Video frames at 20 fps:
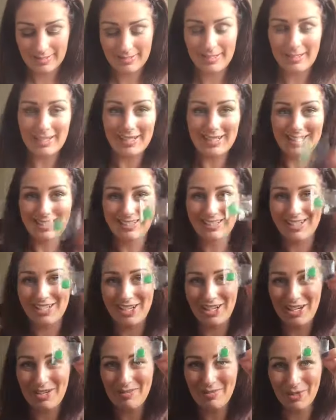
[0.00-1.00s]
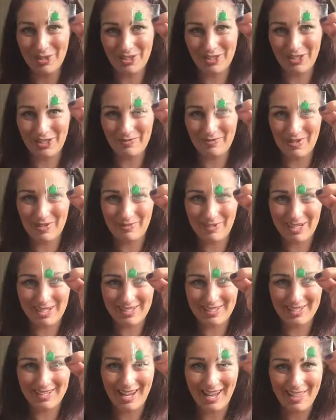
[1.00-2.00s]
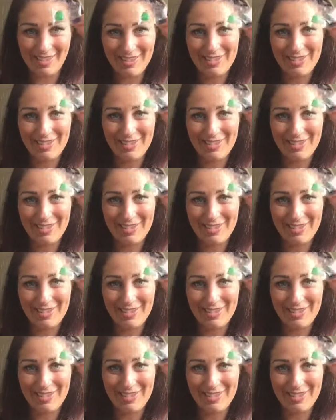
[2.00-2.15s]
So this little charm wasn't on my bracelet yet.